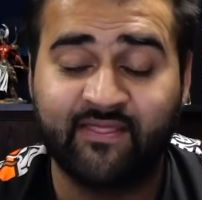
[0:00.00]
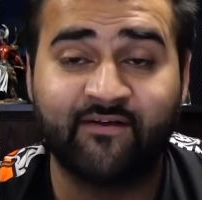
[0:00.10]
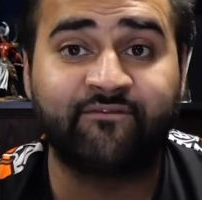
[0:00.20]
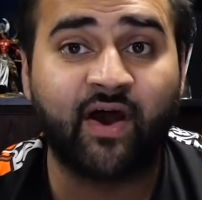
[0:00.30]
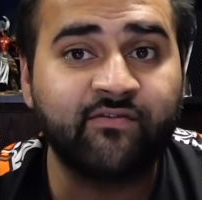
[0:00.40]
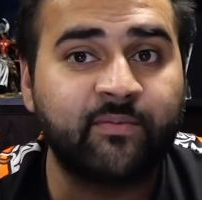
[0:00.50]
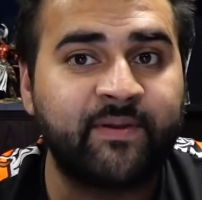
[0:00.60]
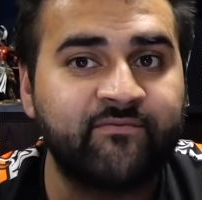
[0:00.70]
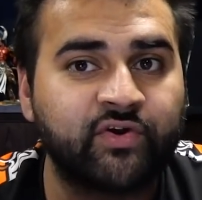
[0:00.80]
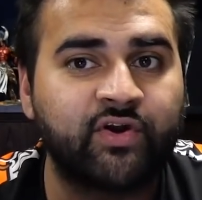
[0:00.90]
The 5-up
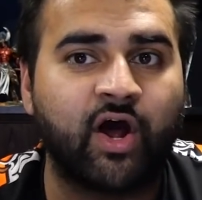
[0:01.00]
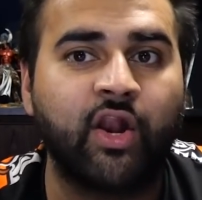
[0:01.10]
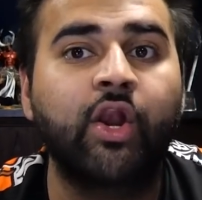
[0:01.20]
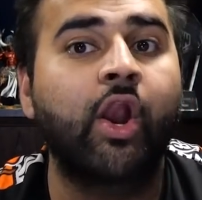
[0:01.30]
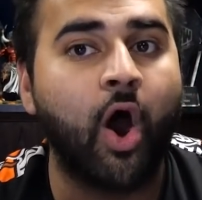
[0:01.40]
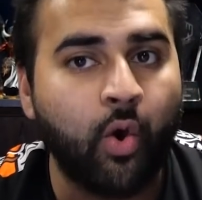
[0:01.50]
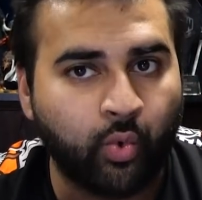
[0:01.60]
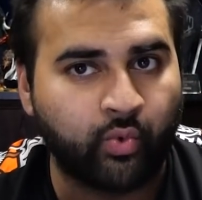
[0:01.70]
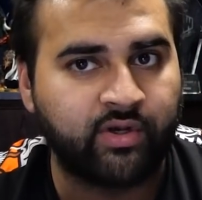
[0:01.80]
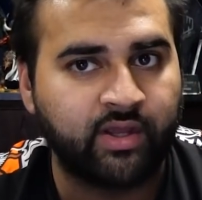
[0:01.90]
invuln
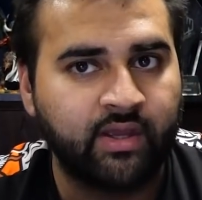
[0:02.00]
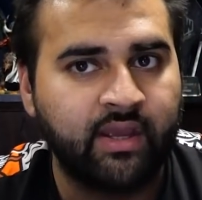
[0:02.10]
alone